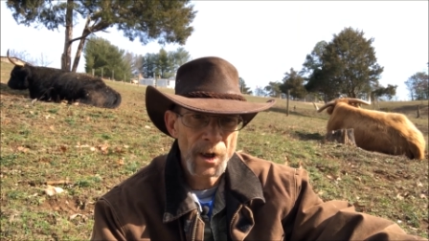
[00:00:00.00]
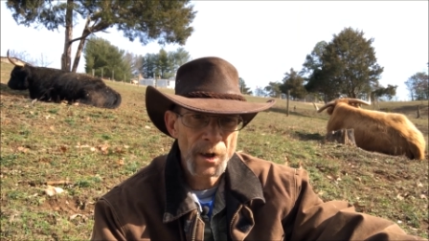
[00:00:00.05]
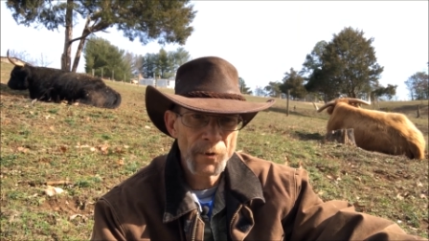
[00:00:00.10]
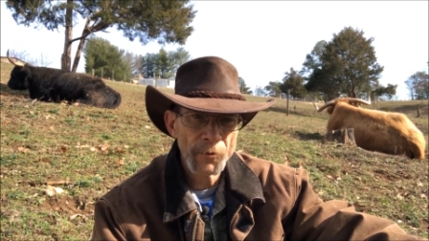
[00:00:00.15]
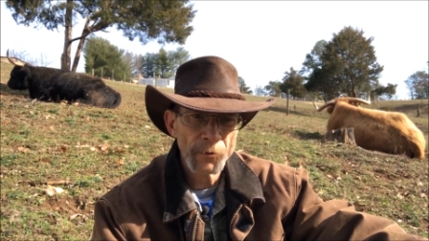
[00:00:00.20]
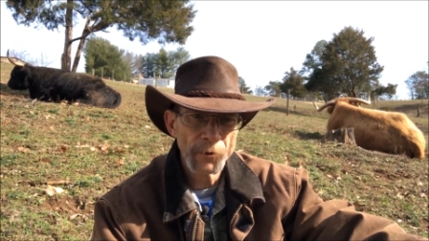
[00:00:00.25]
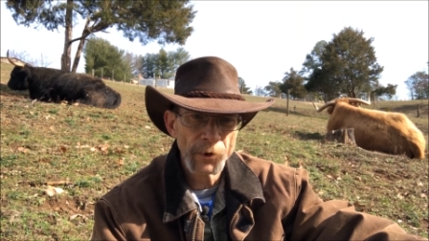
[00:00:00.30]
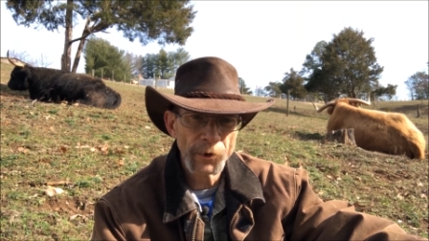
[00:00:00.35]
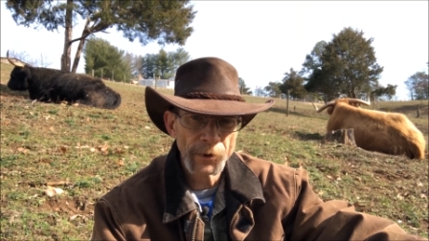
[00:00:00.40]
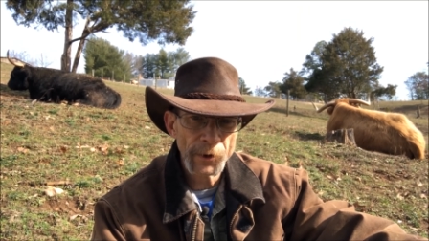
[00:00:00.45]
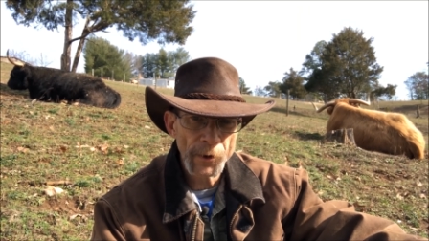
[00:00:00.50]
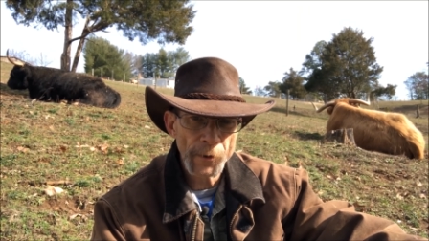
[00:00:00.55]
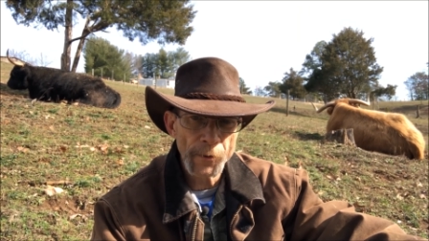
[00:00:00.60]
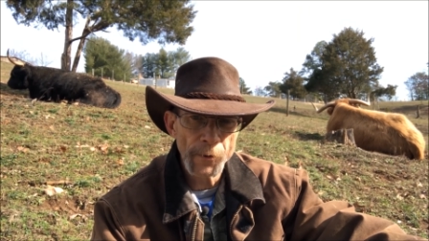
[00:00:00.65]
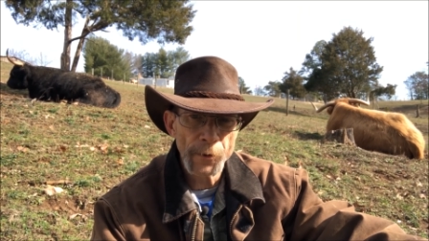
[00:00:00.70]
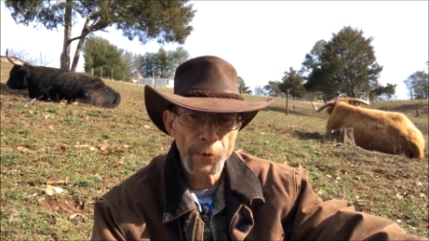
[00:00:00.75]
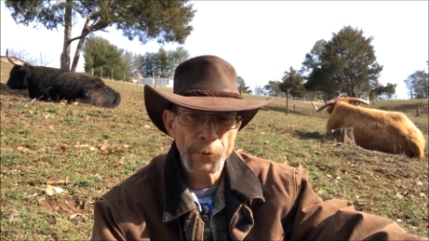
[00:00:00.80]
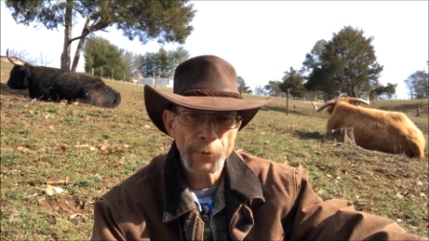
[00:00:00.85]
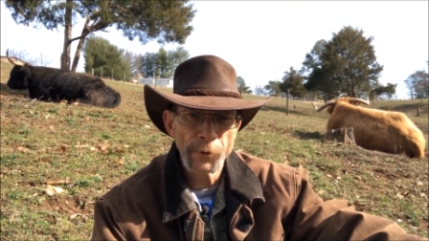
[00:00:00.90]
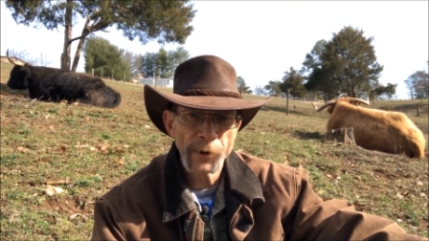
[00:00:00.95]
for another
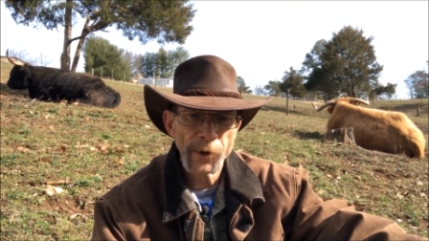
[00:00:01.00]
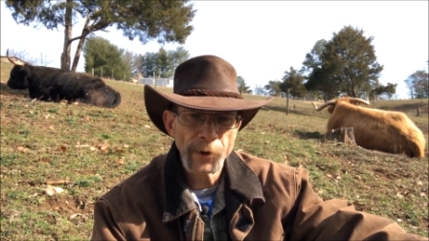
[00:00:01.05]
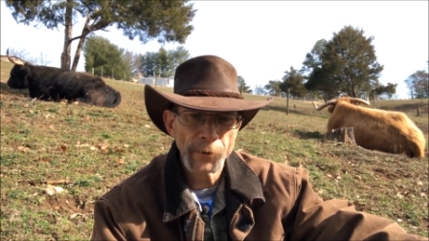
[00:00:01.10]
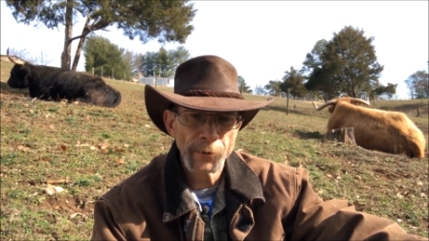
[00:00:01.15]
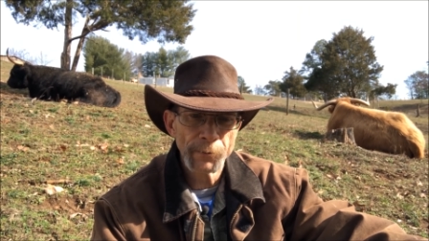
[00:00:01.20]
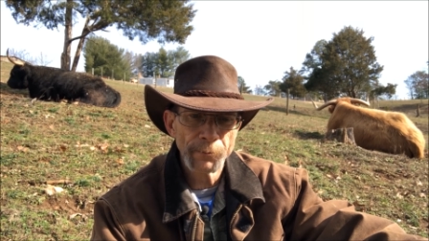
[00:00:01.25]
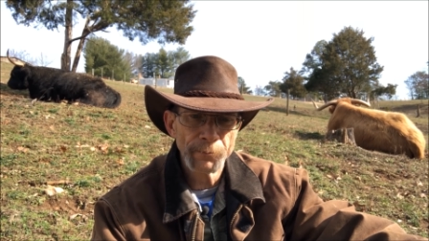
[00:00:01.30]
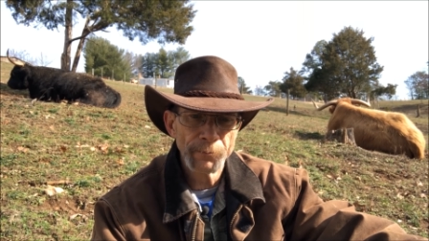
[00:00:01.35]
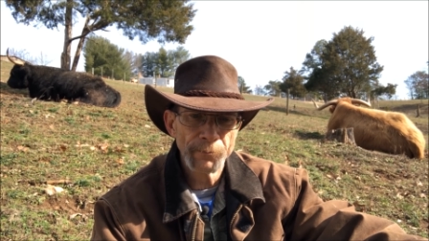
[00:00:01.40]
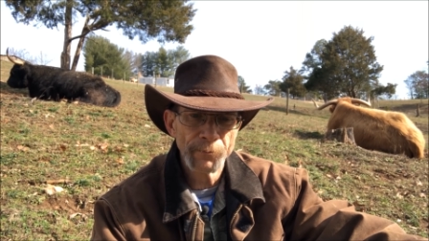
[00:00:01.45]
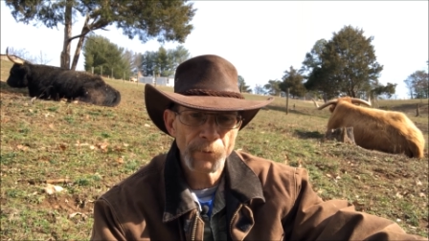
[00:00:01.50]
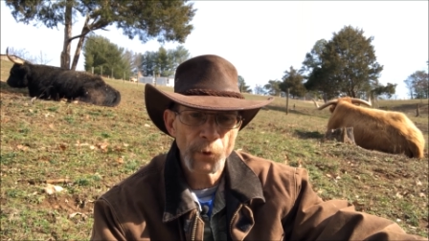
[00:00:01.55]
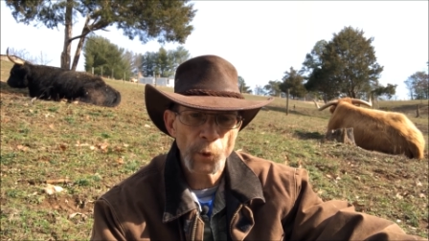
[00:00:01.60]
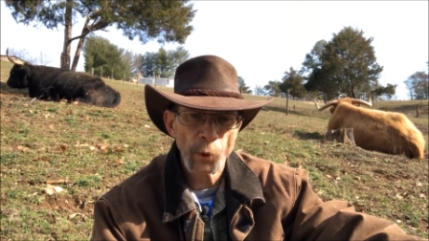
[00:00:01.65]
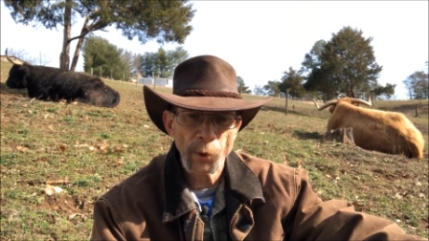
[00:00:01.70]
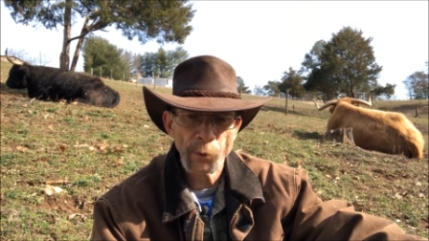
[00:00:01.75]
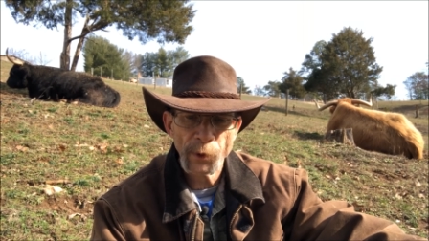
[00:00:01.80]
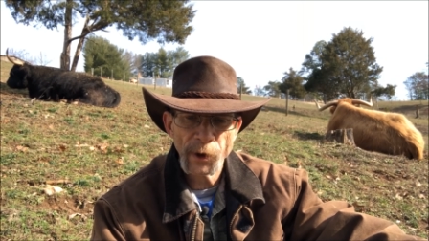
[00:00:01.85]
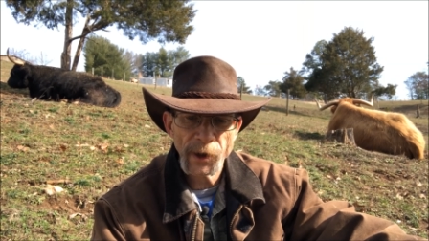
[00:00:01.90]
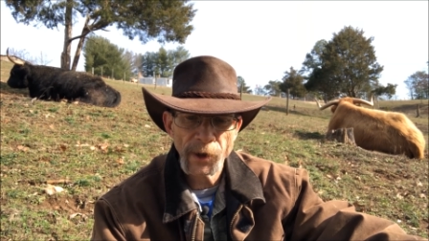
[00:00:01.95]
3 or
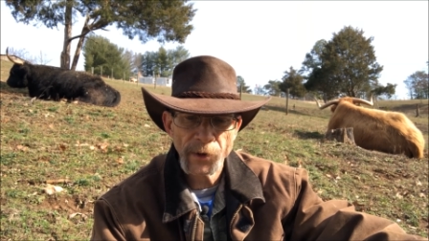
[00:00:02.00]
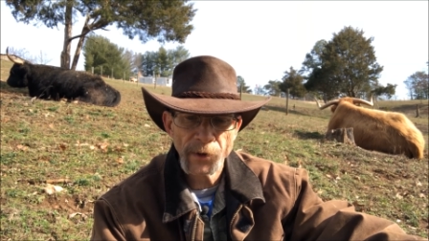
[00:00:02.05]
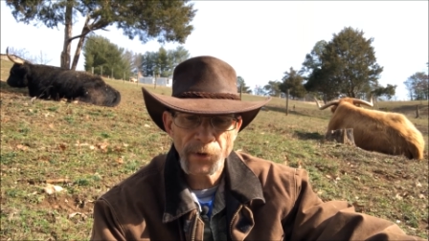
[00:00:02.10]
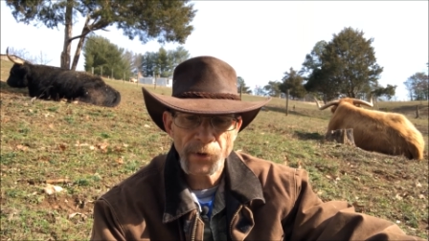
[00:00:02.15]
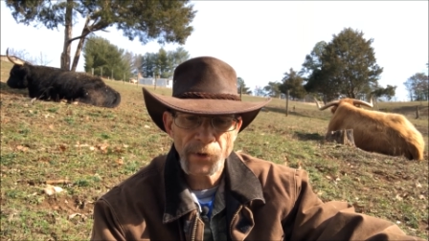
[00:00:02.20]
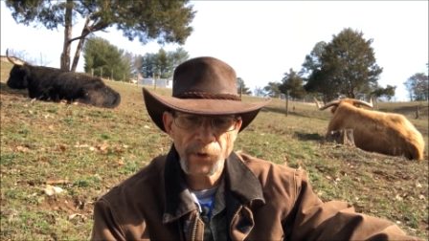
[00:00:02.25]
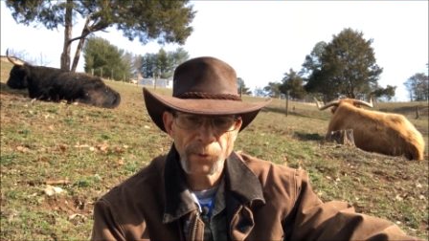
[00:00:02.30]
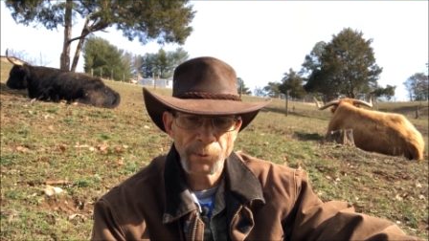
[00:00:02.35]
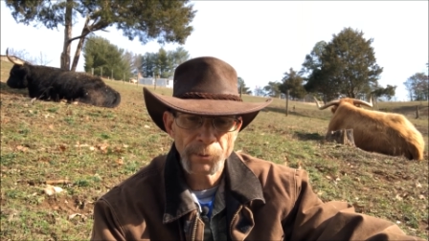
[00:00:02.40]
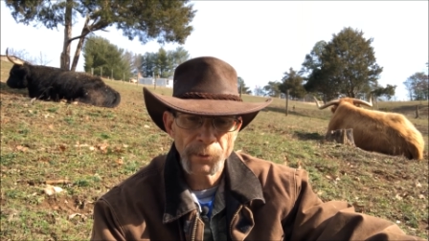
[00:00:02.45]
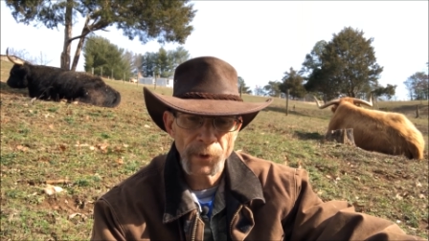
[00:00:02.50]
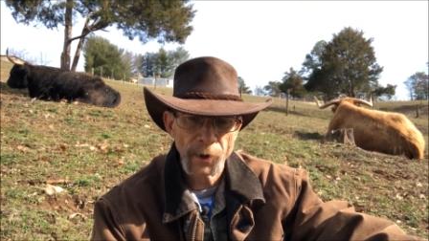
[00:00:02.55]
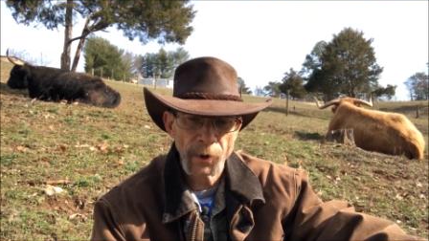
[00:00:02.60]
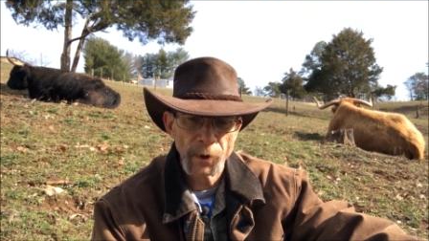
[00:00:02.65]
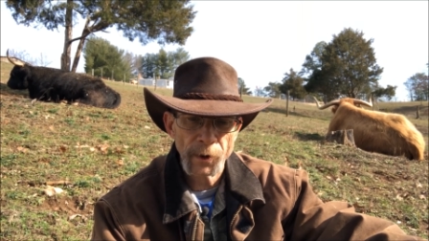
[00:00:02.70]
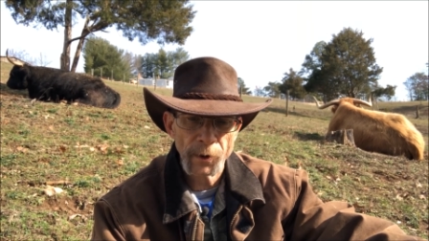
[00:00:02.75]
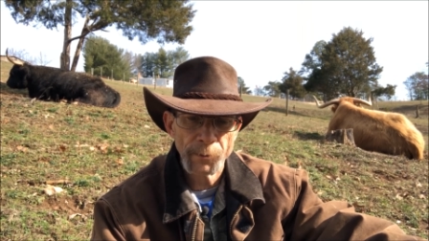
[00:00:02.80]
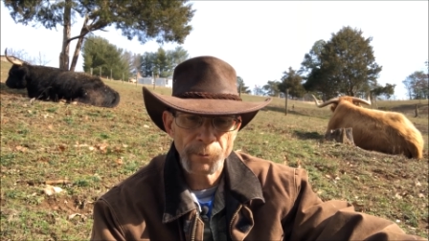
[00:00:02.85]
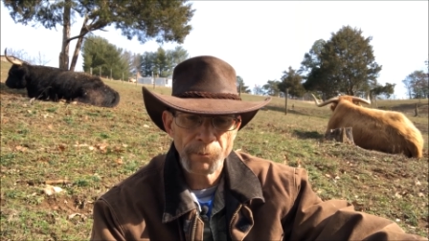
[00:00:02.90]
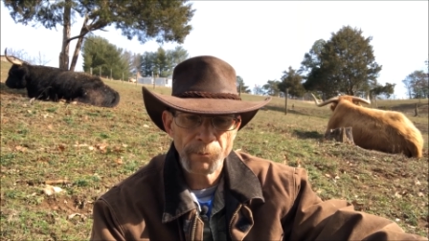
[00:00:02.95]
4 weeks,
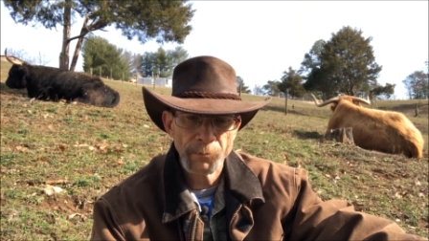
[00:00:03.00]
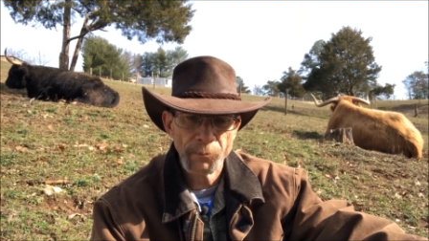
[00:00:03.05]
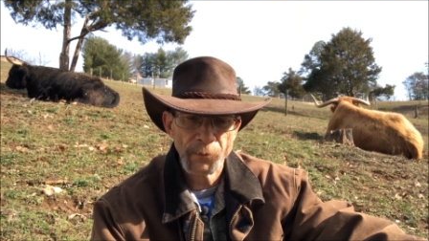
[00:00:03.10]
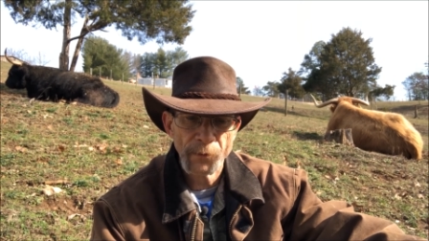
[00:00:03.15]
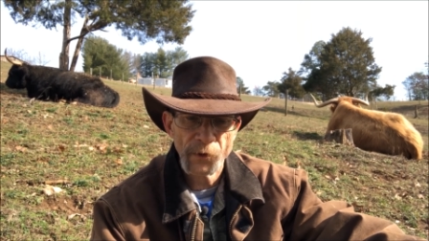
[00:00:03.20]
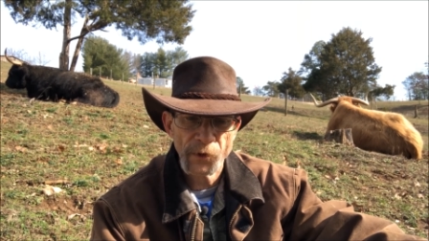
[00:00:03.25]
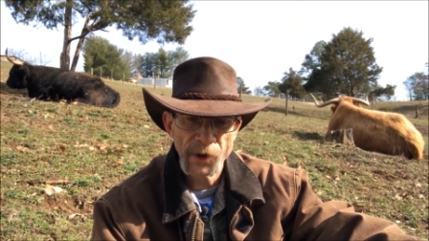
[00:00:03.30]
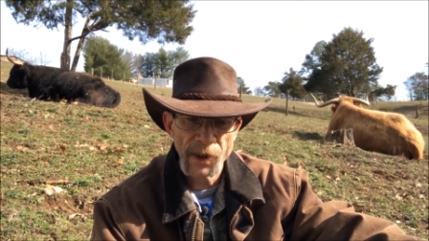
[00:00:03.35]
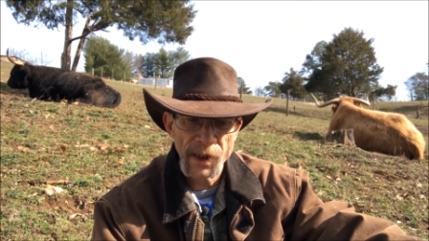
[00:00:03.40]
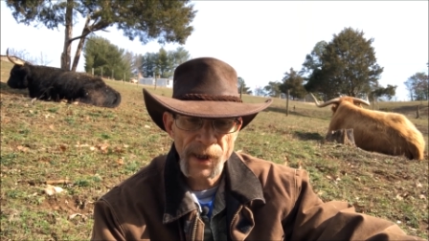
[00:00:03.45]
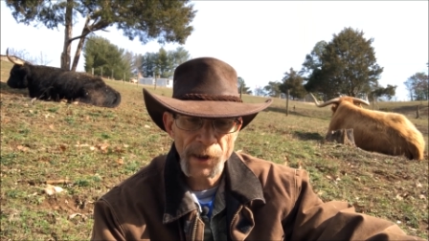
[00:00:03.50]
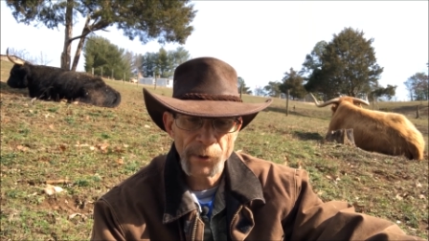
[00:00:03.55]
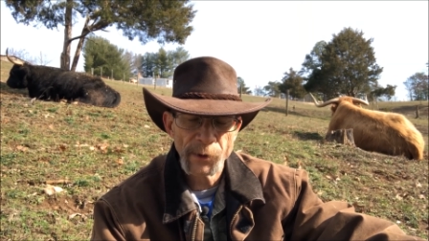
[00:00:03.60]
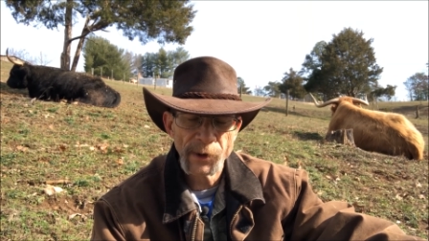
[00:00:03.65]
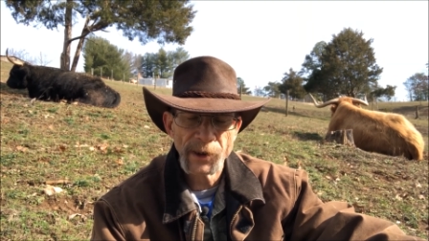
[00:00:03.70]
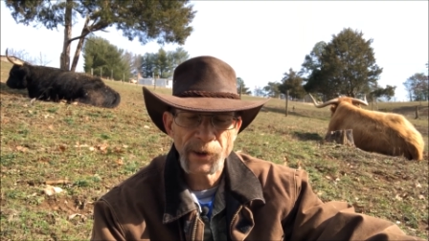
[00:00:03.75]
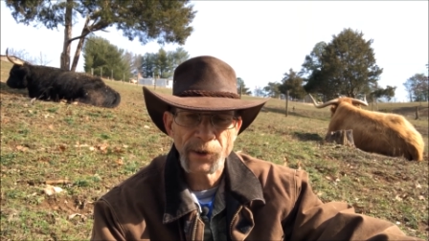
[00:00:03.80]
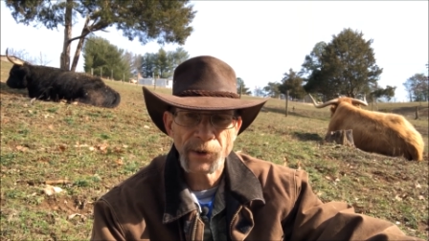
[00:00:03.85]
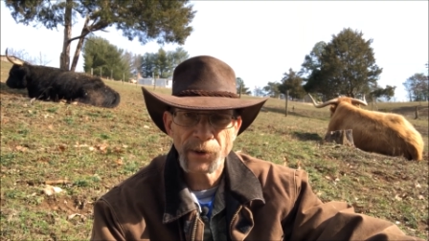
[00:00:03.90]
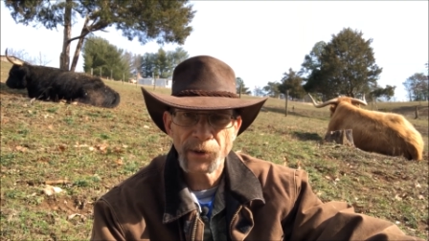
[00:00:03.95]
see how he
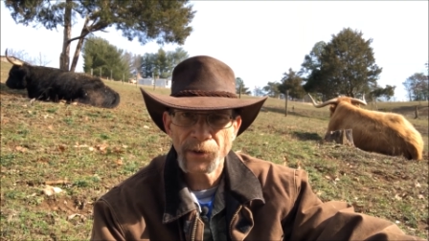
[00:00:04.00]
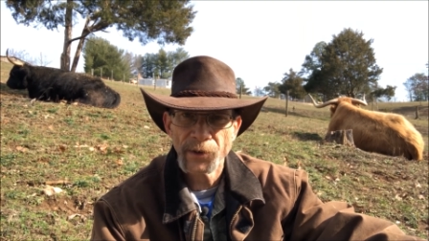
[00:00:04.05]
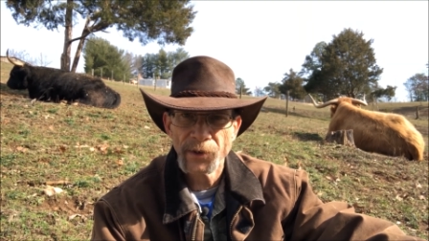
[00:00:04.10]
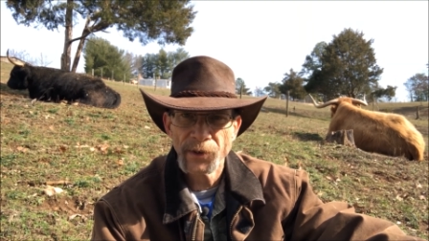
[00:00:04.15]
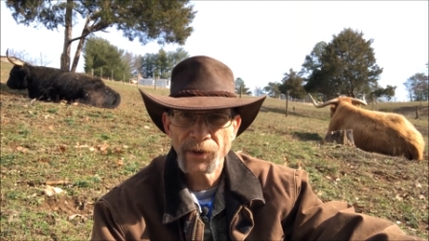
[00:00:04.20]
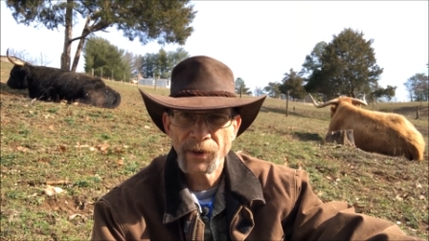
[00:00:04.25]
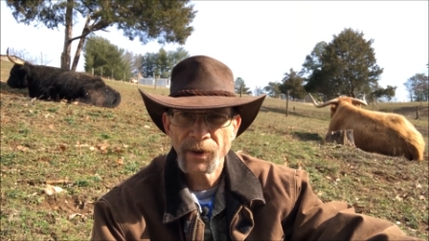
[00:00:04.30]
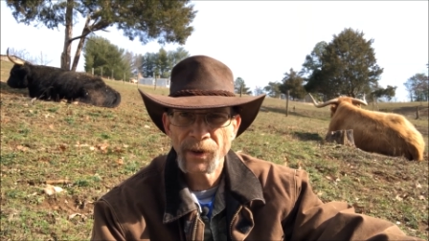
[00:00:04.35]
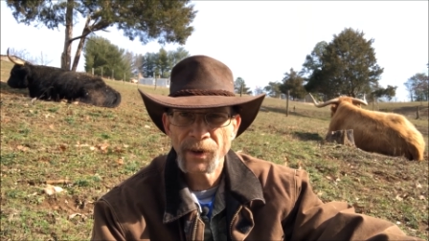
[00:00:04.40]
does.